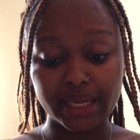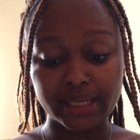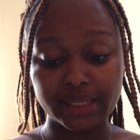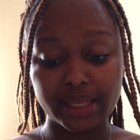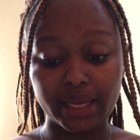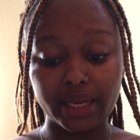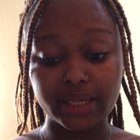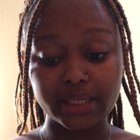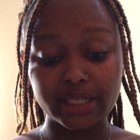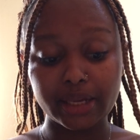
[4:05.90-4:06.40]
is
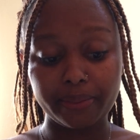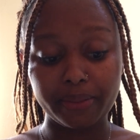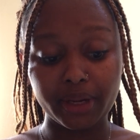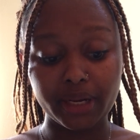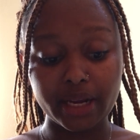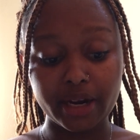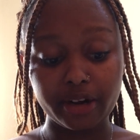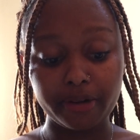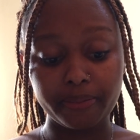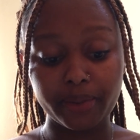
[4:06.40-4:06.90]
the
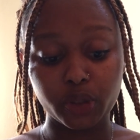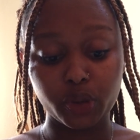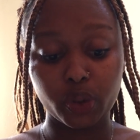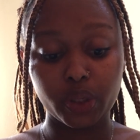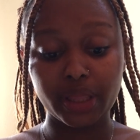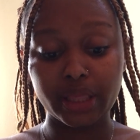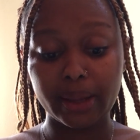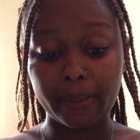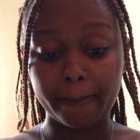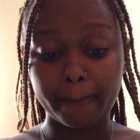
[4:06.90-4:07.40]
intermediary
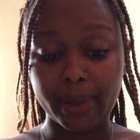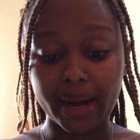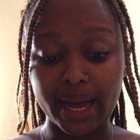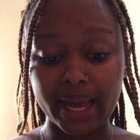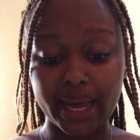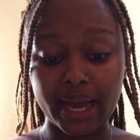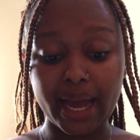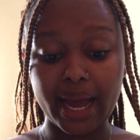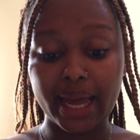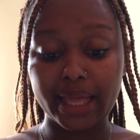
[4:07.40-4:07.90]
between the
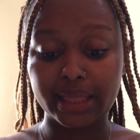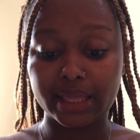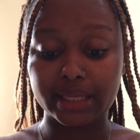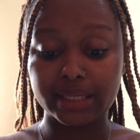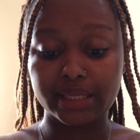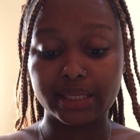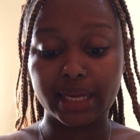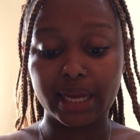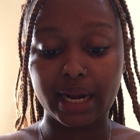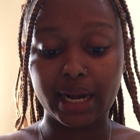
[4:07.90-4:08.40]
buyer and the
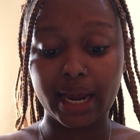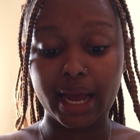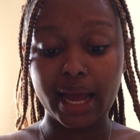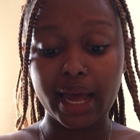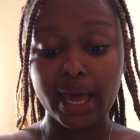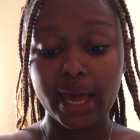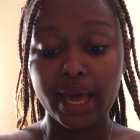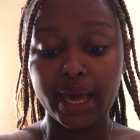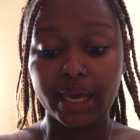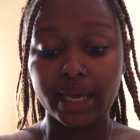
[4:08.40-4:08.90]
seller.
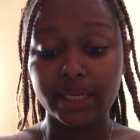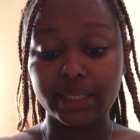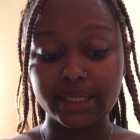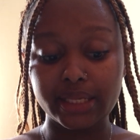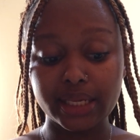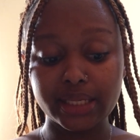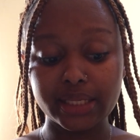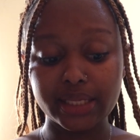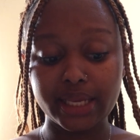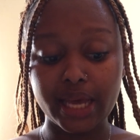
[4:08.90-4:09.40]
It
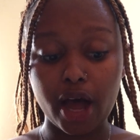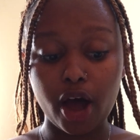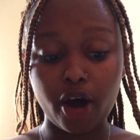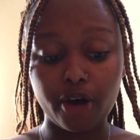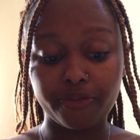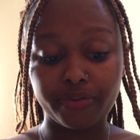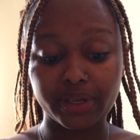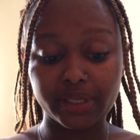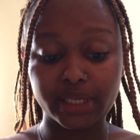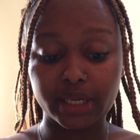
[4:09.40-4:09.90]
takes care
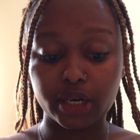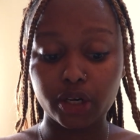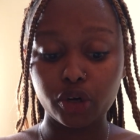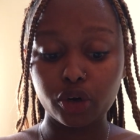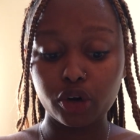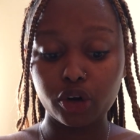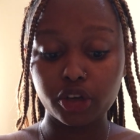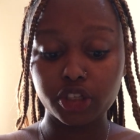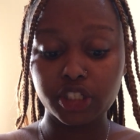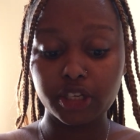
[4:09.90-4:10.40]
of the
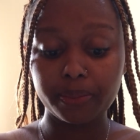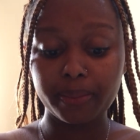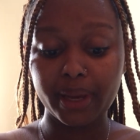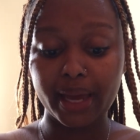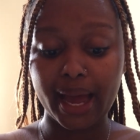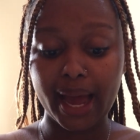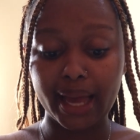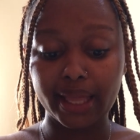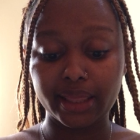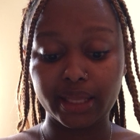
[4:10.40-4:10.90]
technology
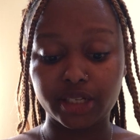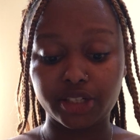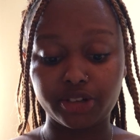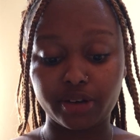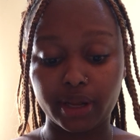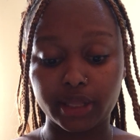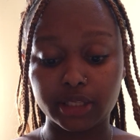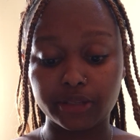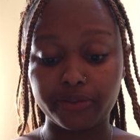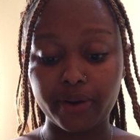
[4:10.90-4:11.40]
behind the
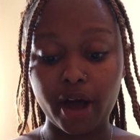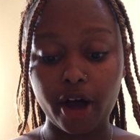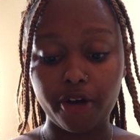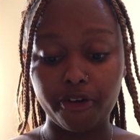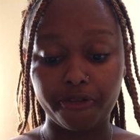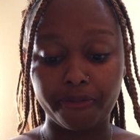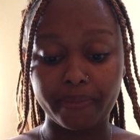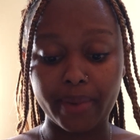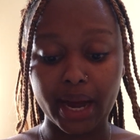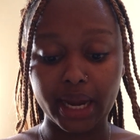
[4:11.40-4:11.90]
transfer
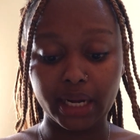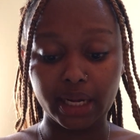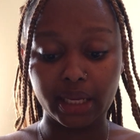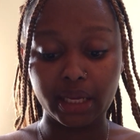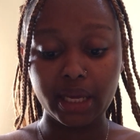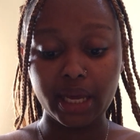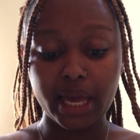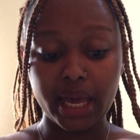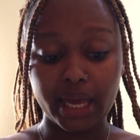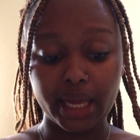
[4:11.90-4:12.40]
of
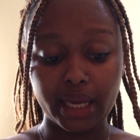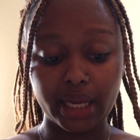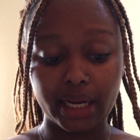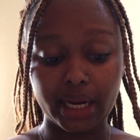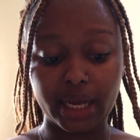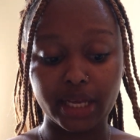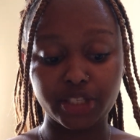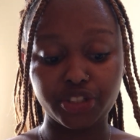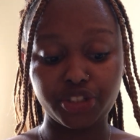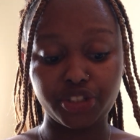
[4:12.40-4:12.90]
money in
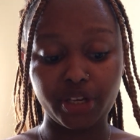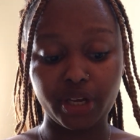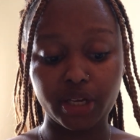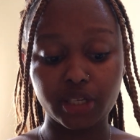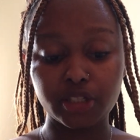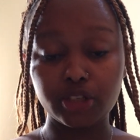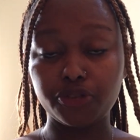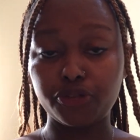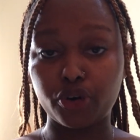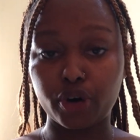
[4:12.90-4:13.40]

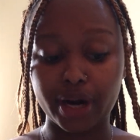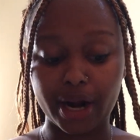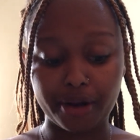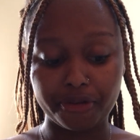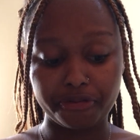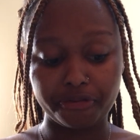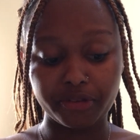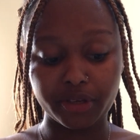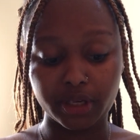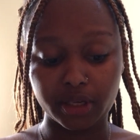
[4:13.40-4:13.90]
exchange for a
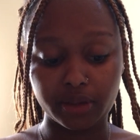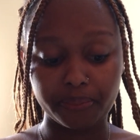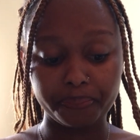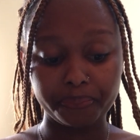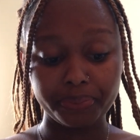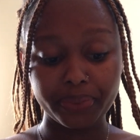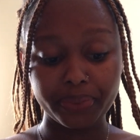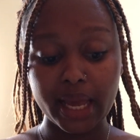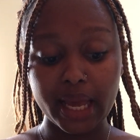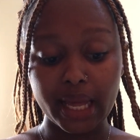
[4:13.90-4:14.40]
fee.
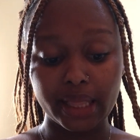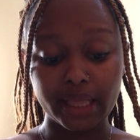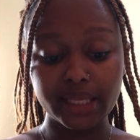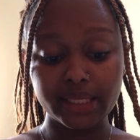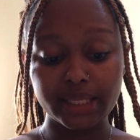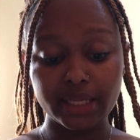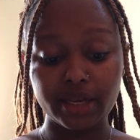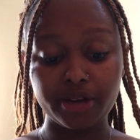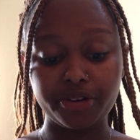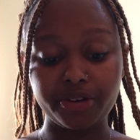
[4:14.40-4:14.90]
This
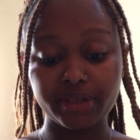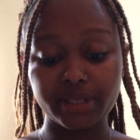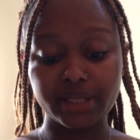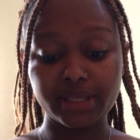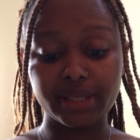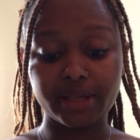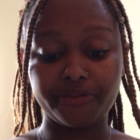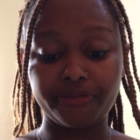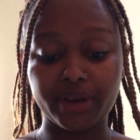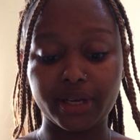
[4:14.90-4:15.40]
increases
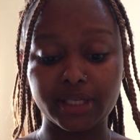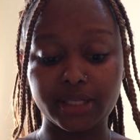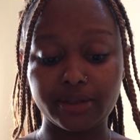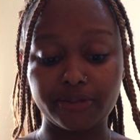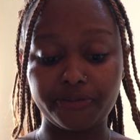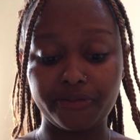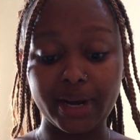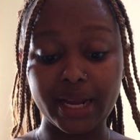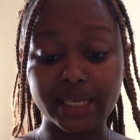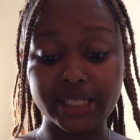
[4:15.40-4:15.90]
the
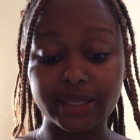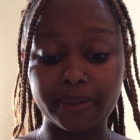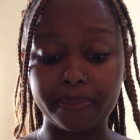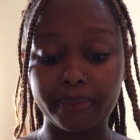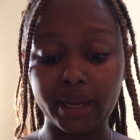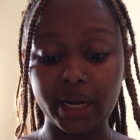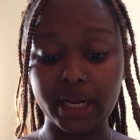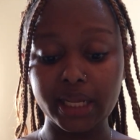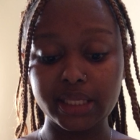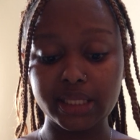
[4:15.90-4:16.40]

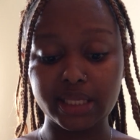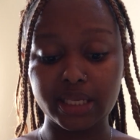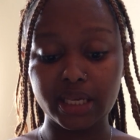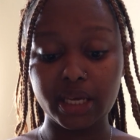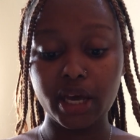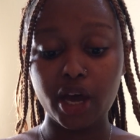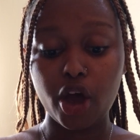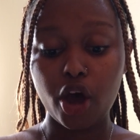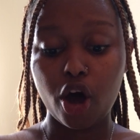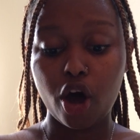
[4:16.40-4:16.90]
flexibility
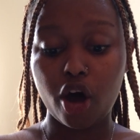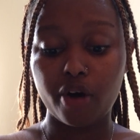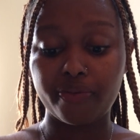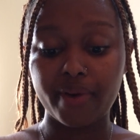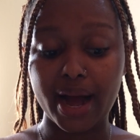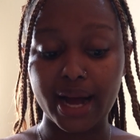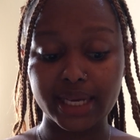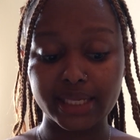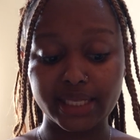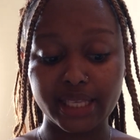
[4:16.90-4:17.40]
of
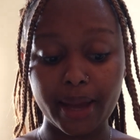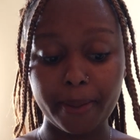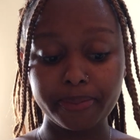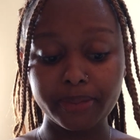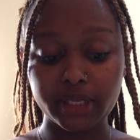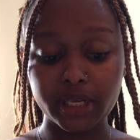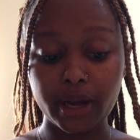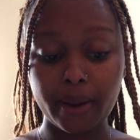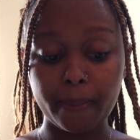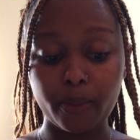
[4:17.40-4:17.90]

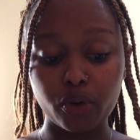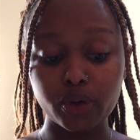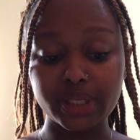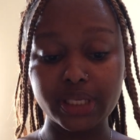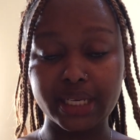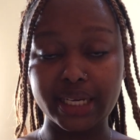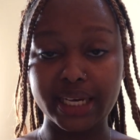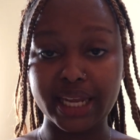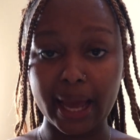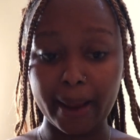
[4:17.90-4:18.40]
accepting most
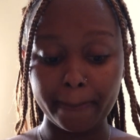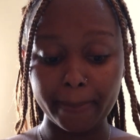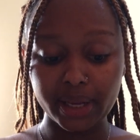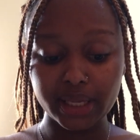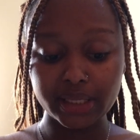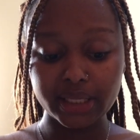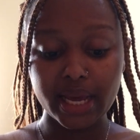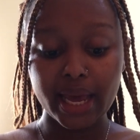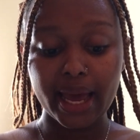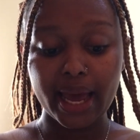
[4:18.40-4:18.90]

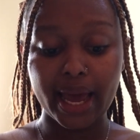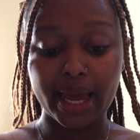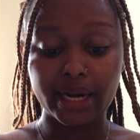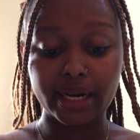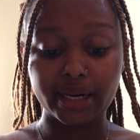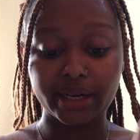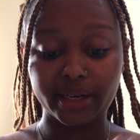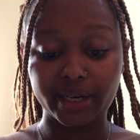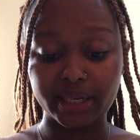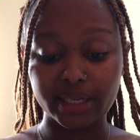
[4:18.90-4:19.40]
debit and
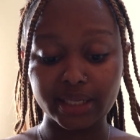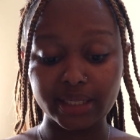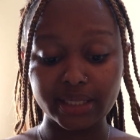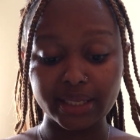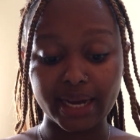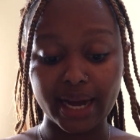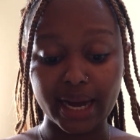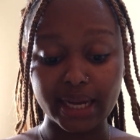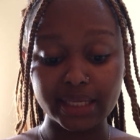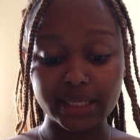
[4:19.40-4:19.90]
credit
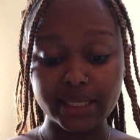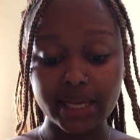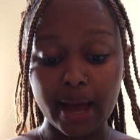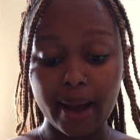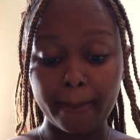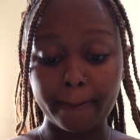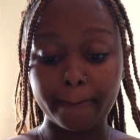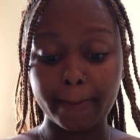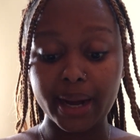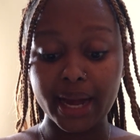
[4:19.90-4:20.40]
cards
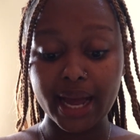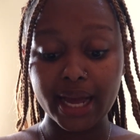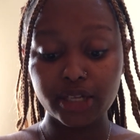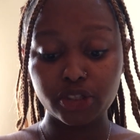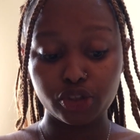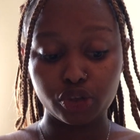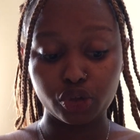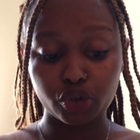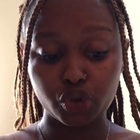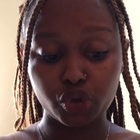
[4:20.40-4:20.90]
buyers
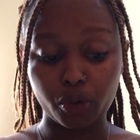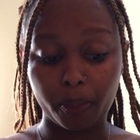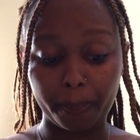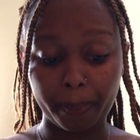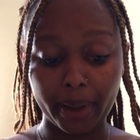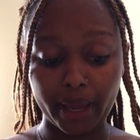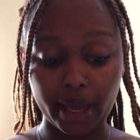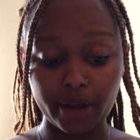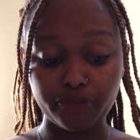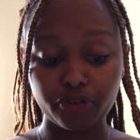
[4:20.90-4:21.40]
use to
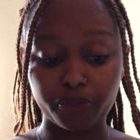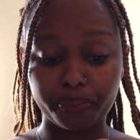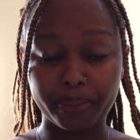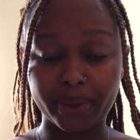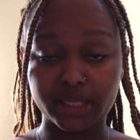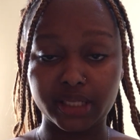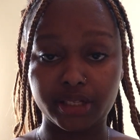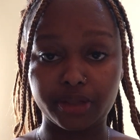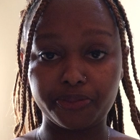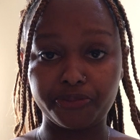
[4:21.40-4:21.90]
pay
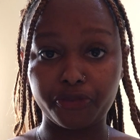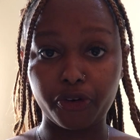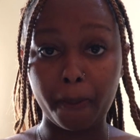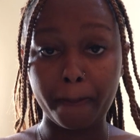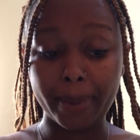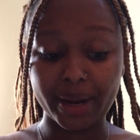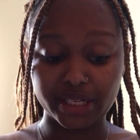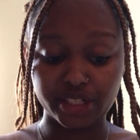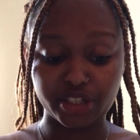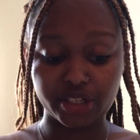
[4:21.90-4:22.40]
for
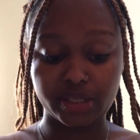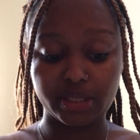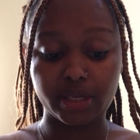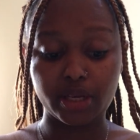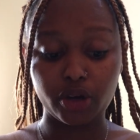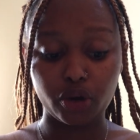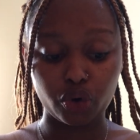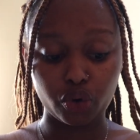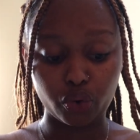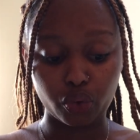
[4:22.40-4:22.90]

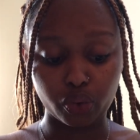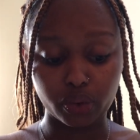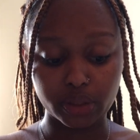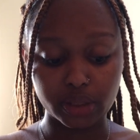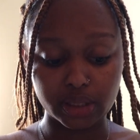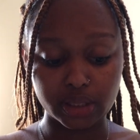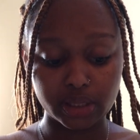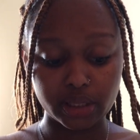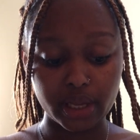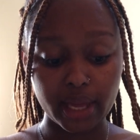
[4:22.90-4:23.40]
purchasing
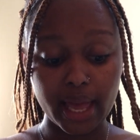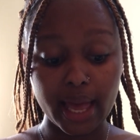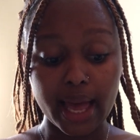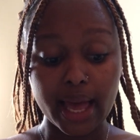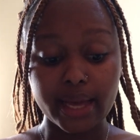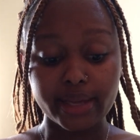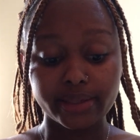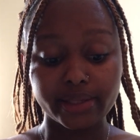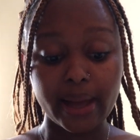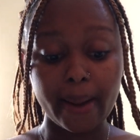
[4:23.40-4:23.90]
goods.
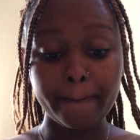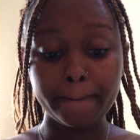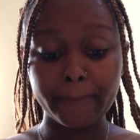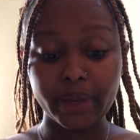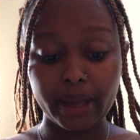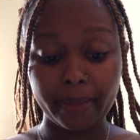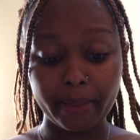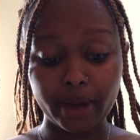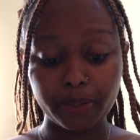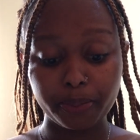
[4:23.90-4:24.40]
Some
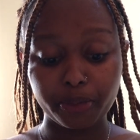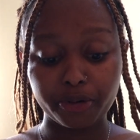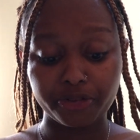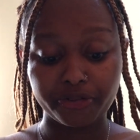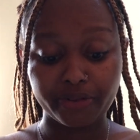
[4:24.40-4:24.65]
payment